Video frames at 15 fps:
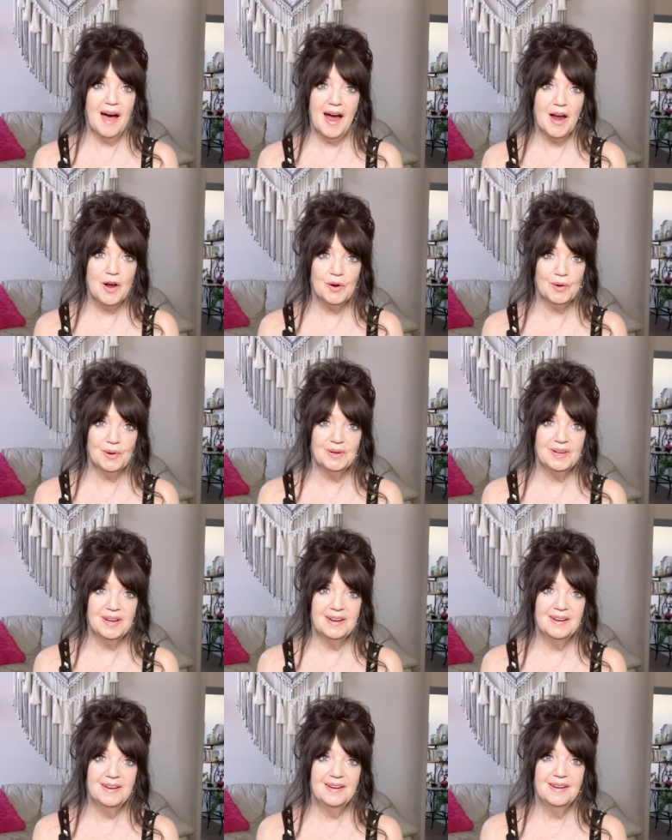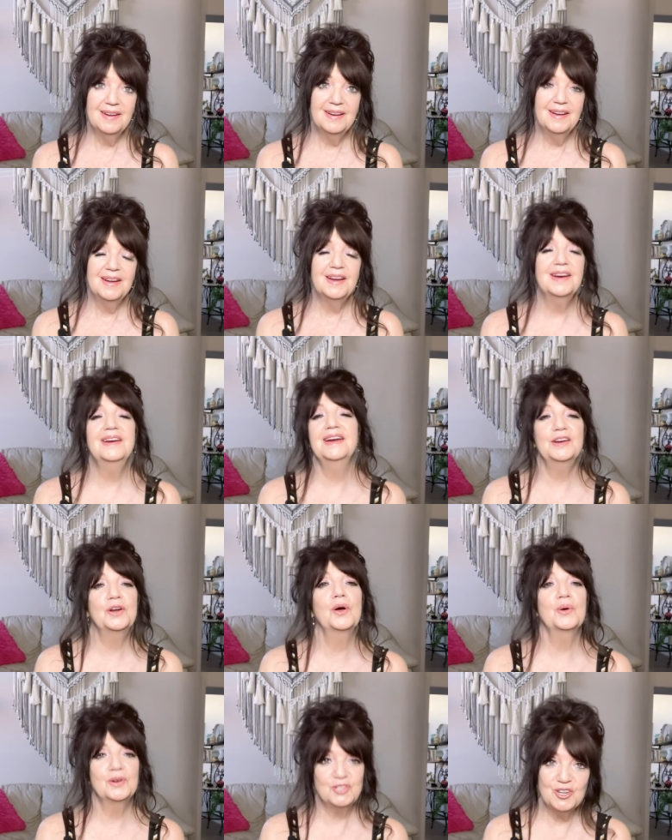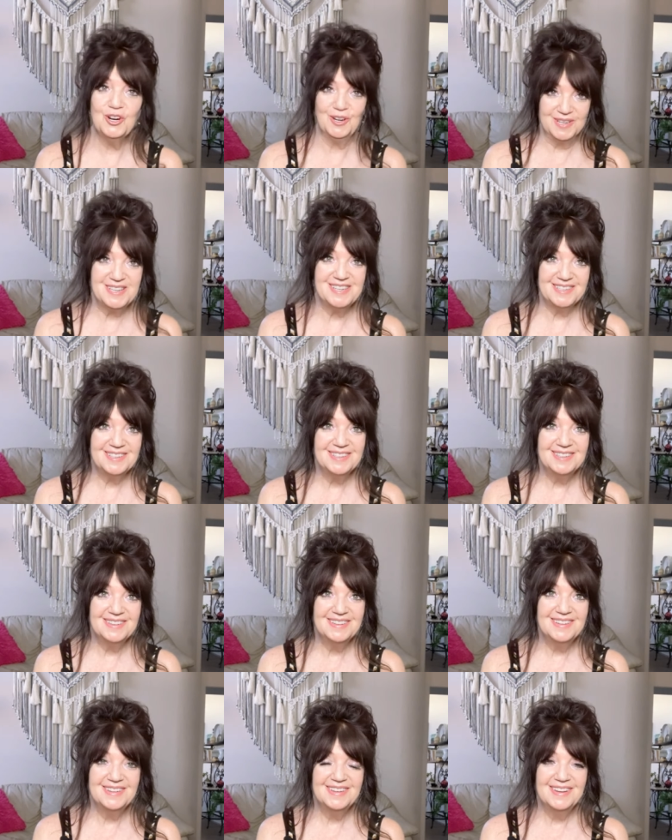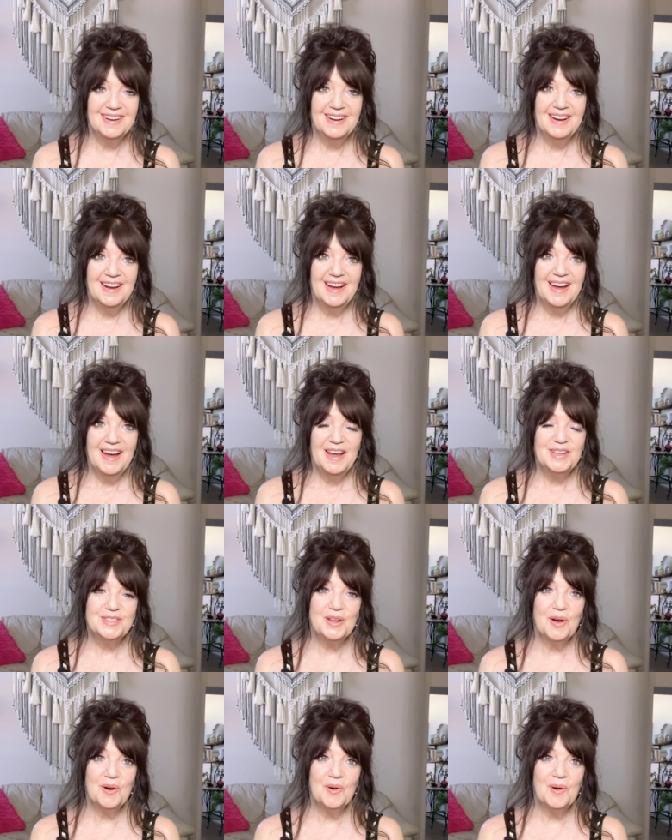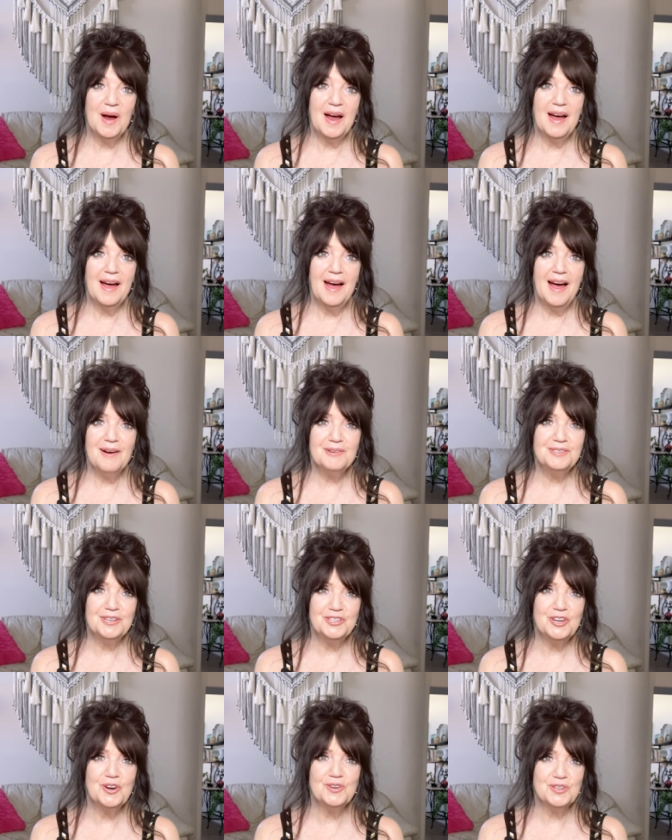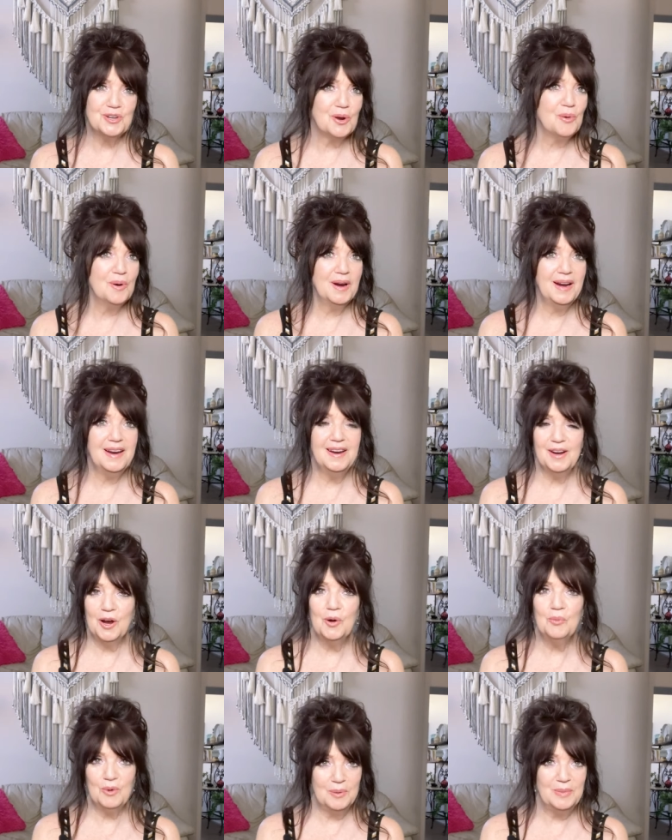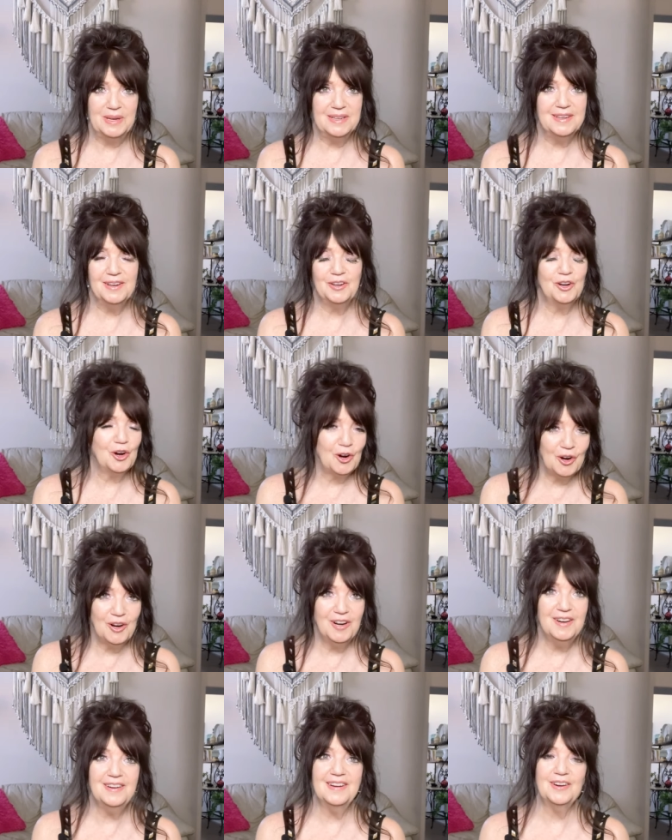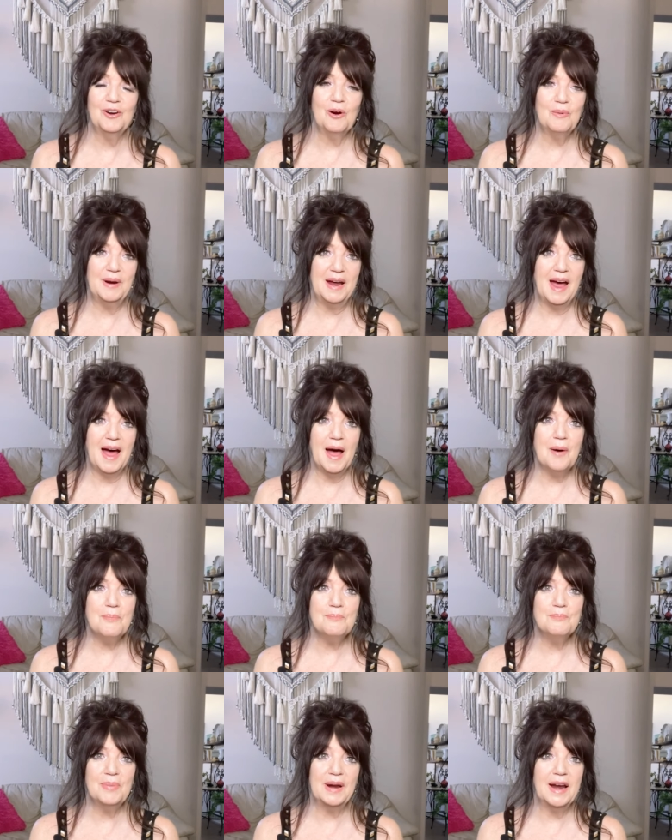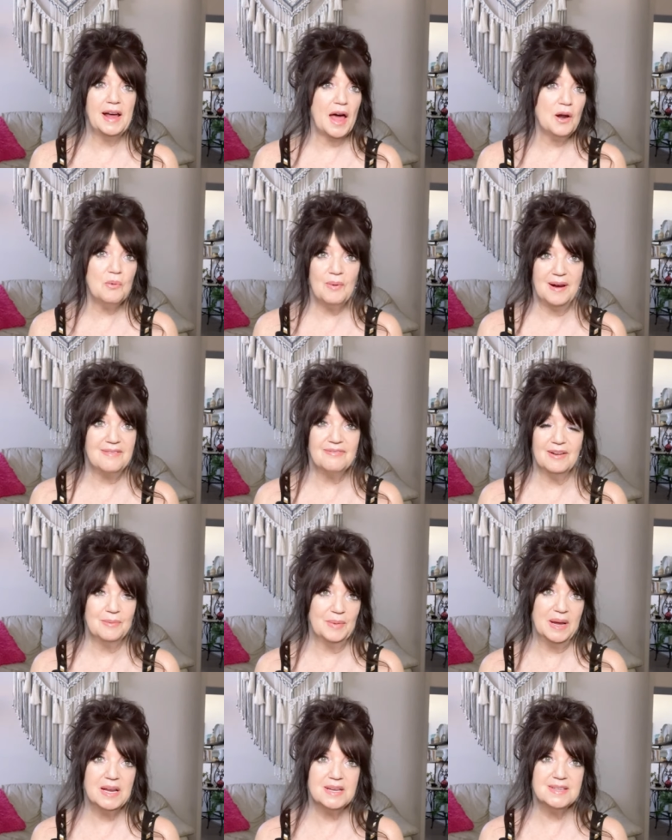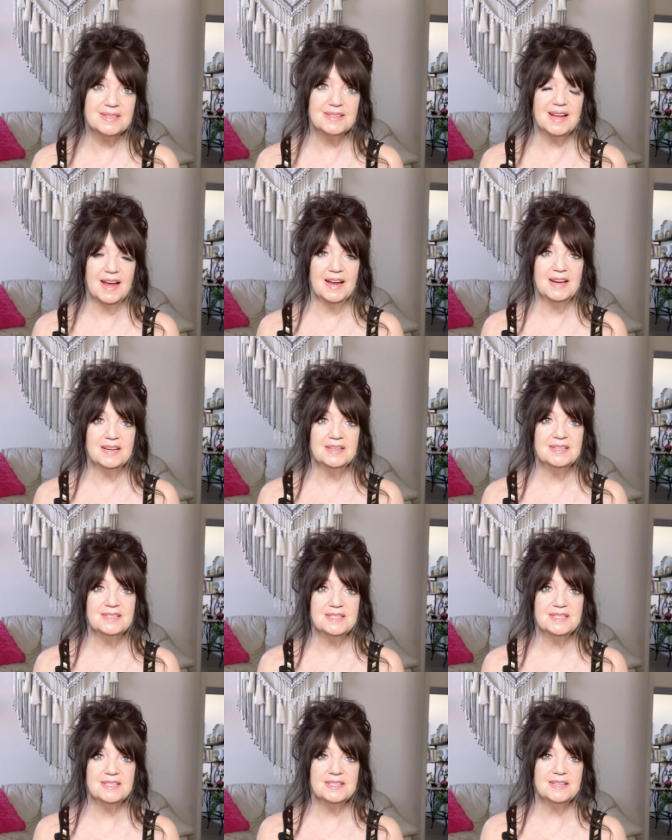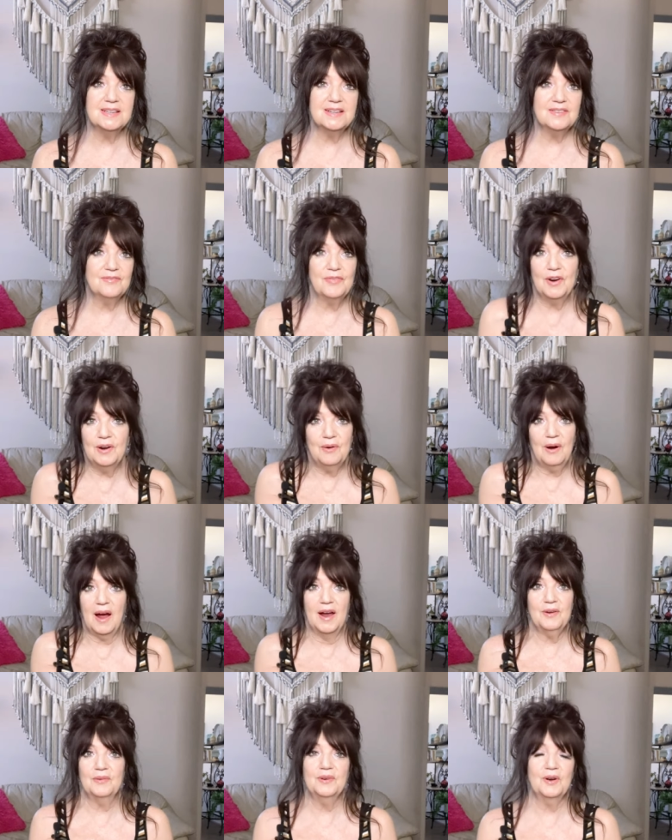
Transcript: I heard, you need to go to church. So I was a church-going young woman, girl, growing up, but I got away from it. And for